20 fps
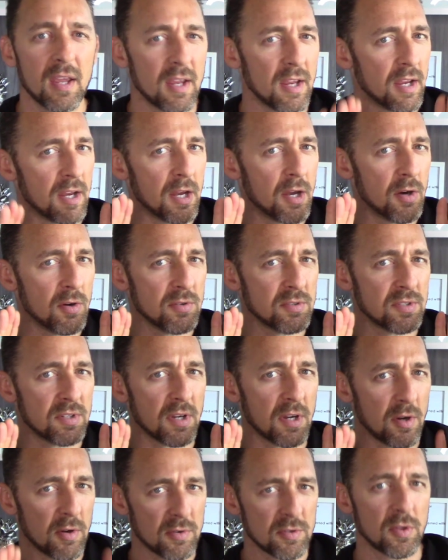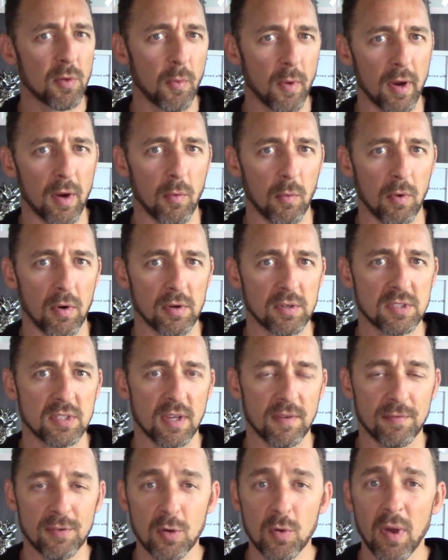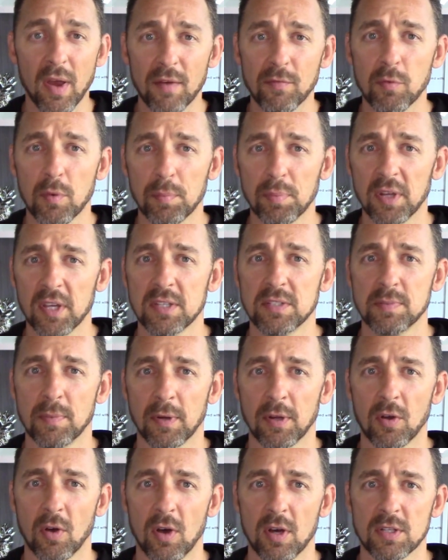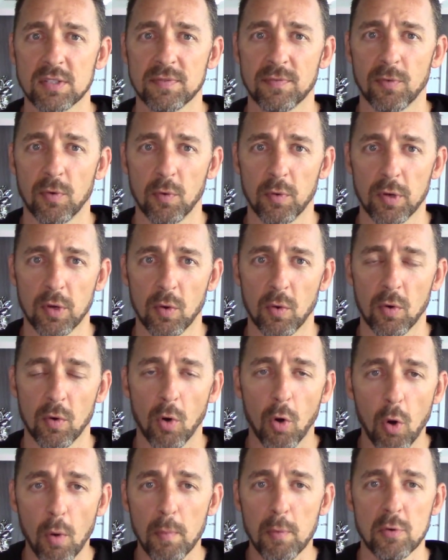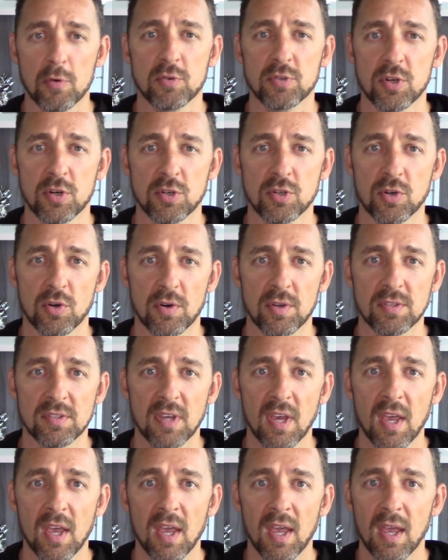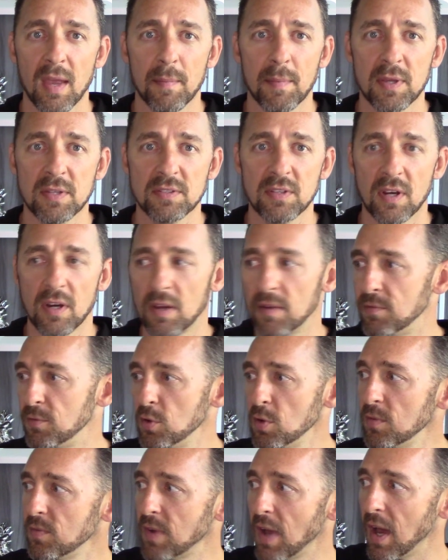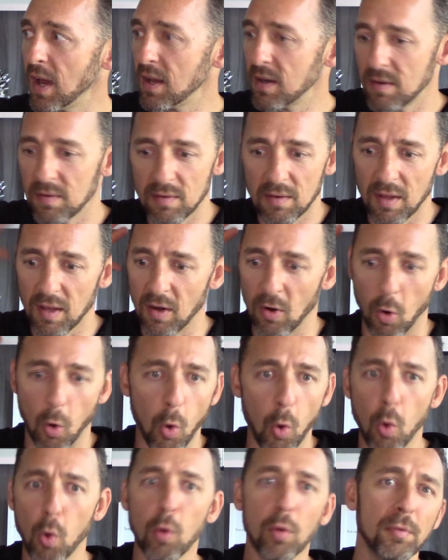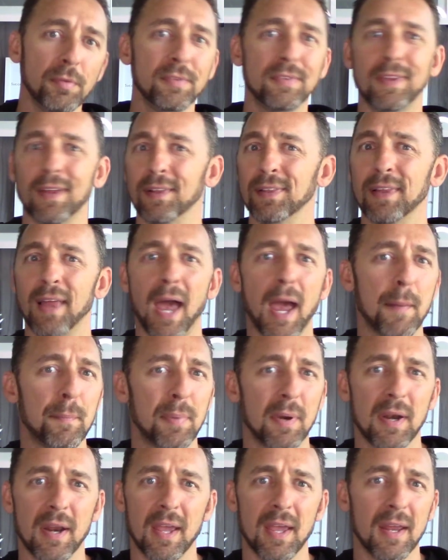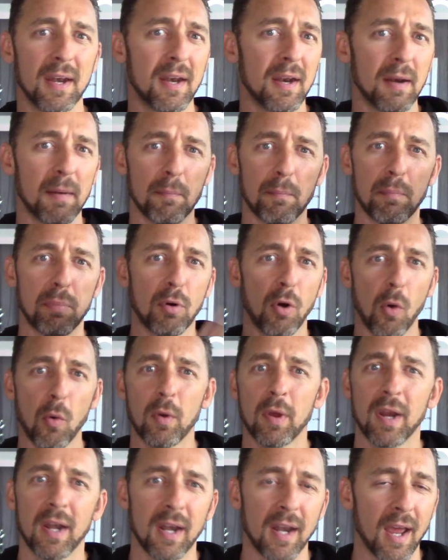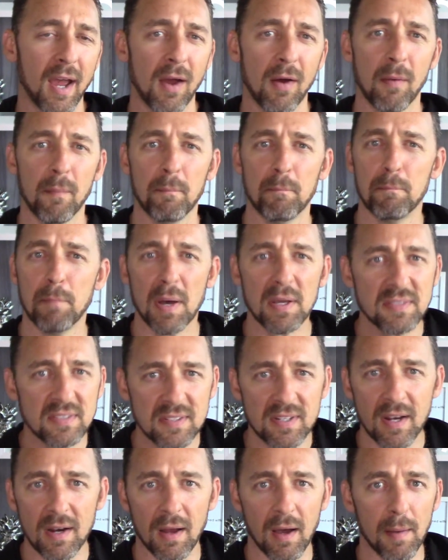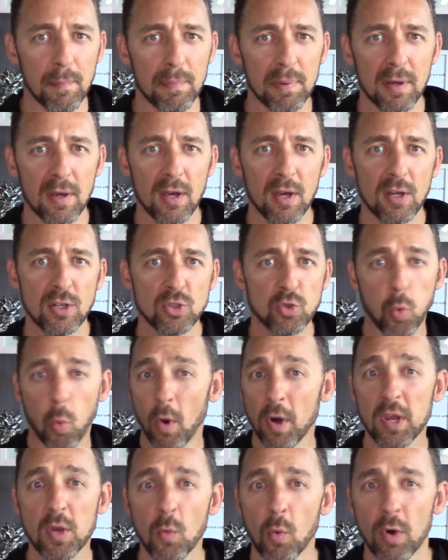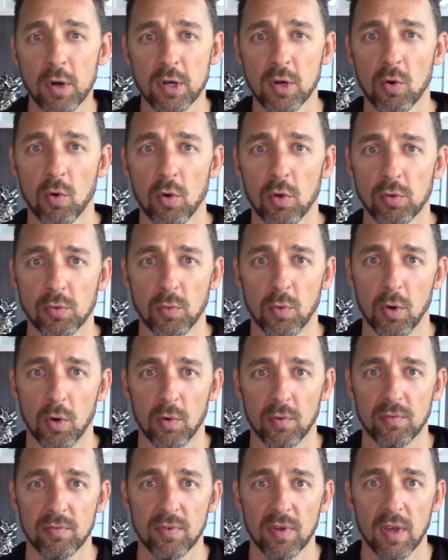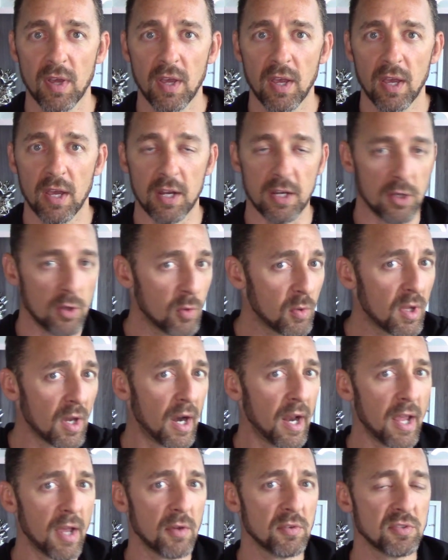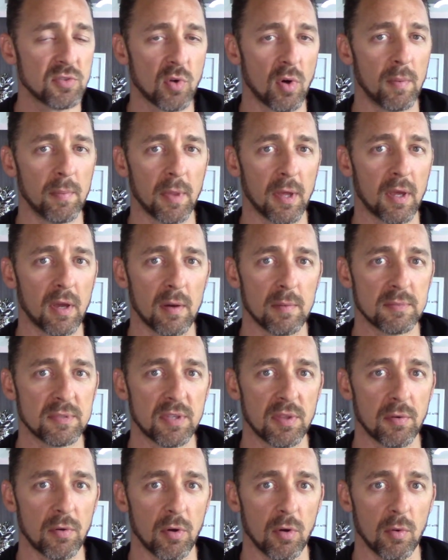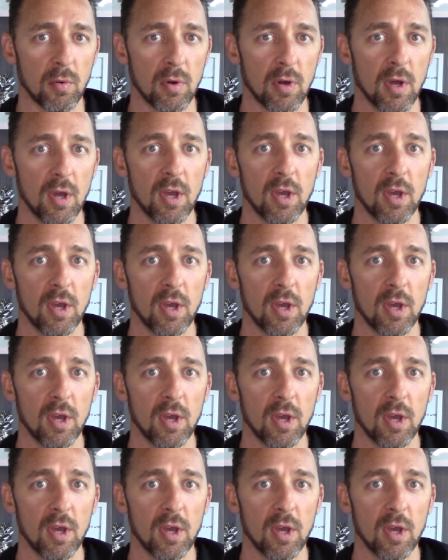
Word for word: here's here's the way it works if you have replacement costs for your homeowners insurance it means that if you've got an old dilapidated broken down busted up 21 year old roof and you get a hailstorm that comes through